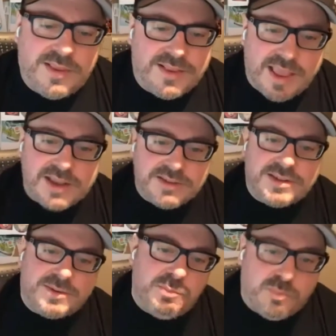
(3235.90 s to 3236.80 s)

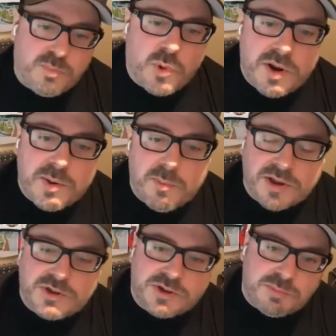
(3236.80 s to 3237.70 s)
That's pretty
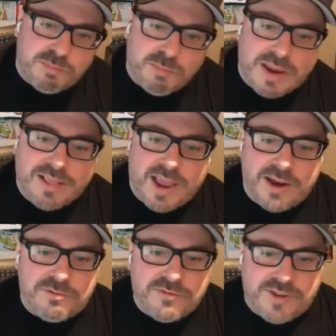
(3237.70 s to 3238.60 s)
much my
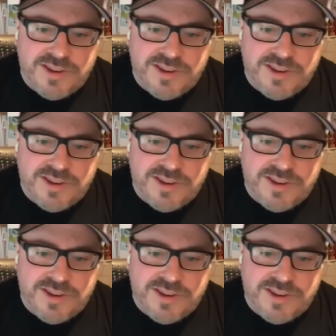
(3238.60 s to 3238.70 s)
life.